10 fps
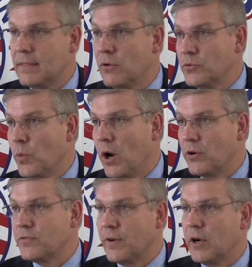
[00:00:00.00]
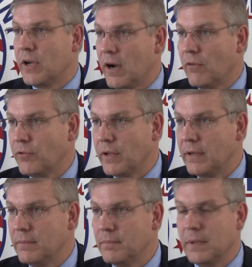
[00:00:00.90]
those waters very
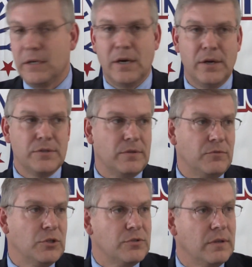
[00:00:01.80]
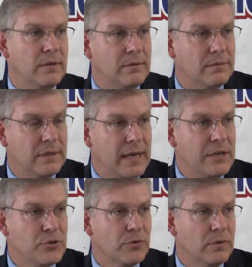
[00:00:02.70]
carefully because of just the
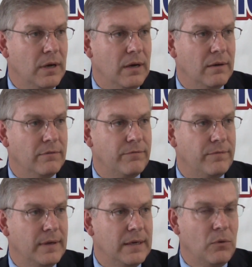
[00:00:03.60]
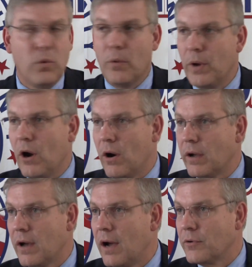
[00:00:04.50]
nature of where we are
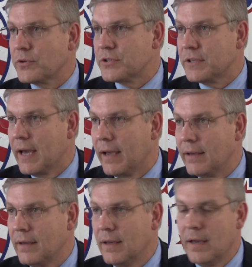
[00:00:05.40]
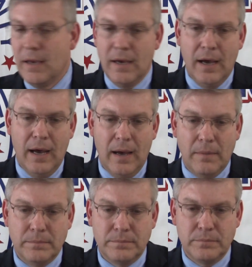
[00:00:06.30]
in Congress today.
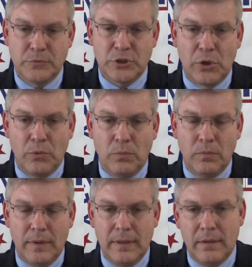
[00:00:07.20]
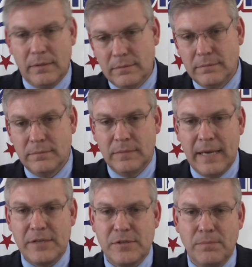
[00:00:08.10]
So
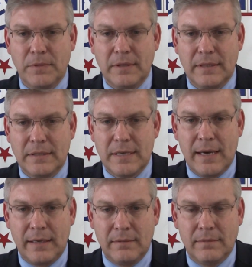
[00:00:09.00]
that's something that